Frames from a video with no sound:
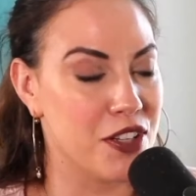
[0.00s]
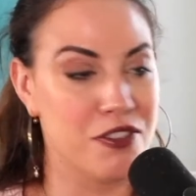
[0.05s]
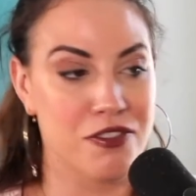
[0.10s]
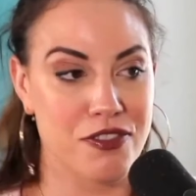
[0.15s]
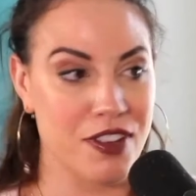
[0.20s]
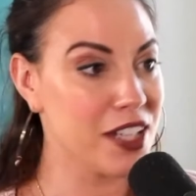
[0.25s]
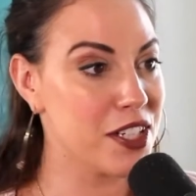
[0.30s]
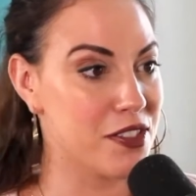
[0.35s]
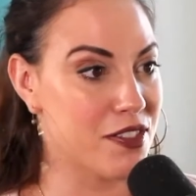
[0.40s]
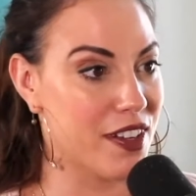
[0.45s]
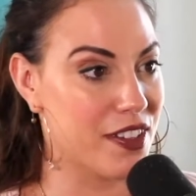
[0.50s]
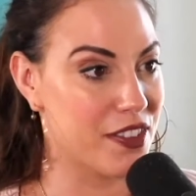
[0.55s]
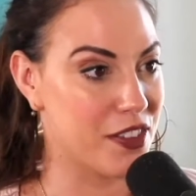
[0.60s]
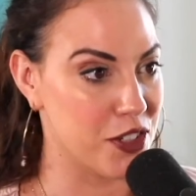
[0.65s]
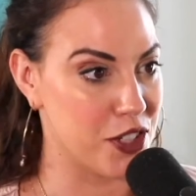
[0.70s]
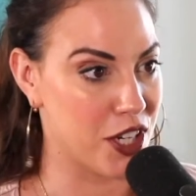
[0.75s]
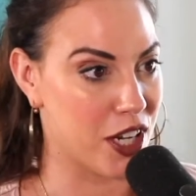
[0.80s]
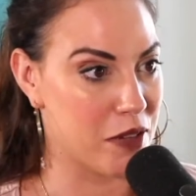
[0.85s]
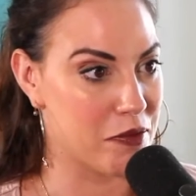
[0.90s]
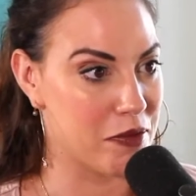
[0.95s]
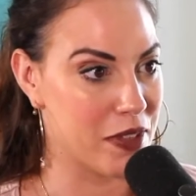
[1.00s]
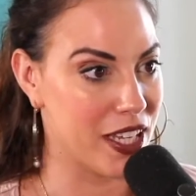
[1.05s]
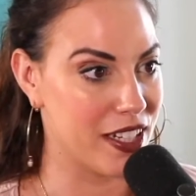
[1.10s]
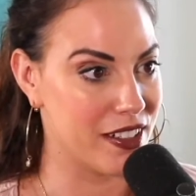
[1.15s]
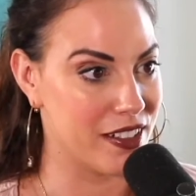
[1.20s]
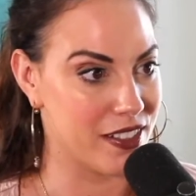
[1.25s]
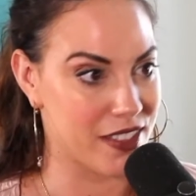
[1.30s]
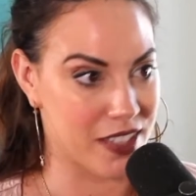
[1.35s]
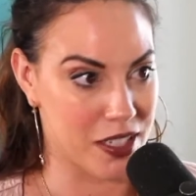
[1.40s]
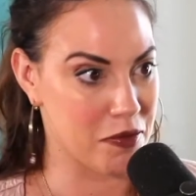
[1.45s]
effective at their job.
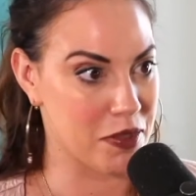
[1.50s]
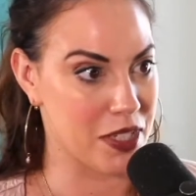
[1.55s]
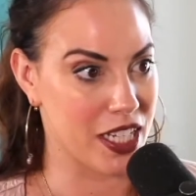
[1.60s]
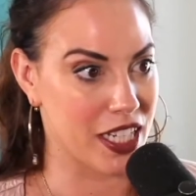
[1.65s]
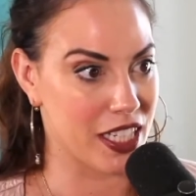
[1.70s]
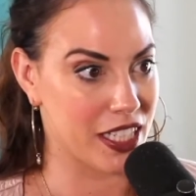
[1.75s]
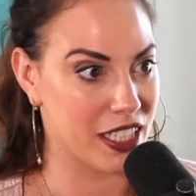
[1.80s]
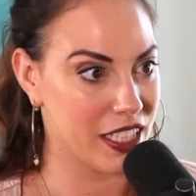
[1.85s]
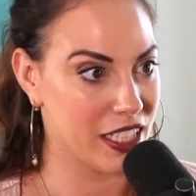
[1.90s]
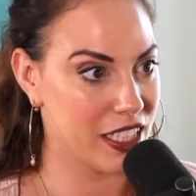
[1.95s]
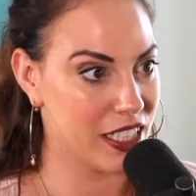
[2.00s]
Then it seems like.